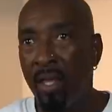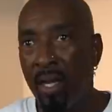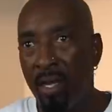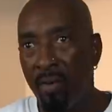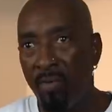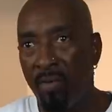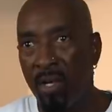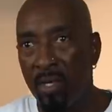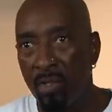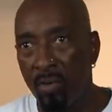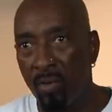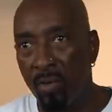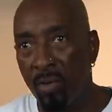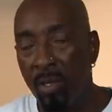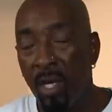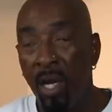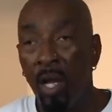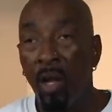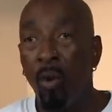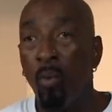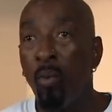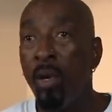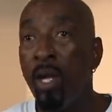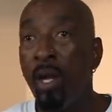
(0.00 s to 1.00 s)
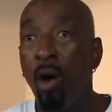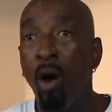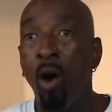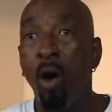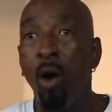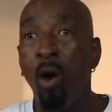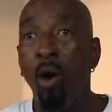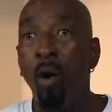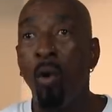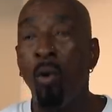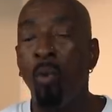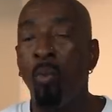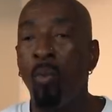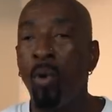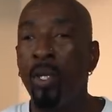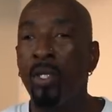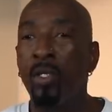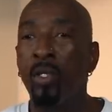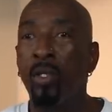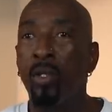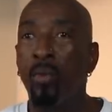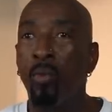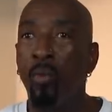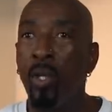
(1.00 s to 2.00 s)
individuals. We all went
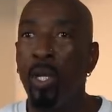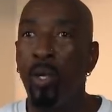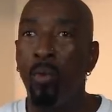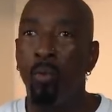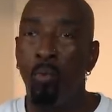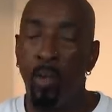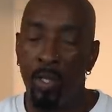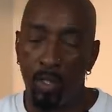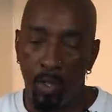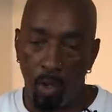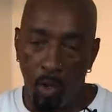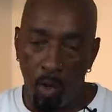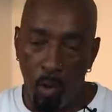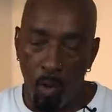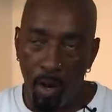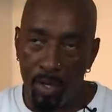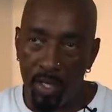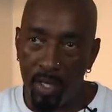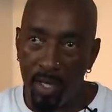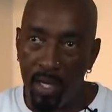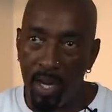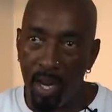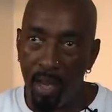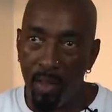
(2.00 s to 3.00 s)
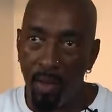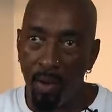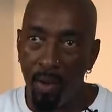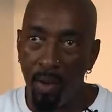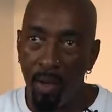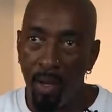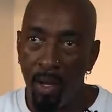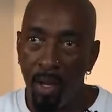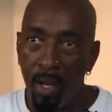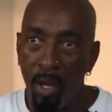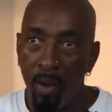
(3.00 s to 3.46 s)
to court together.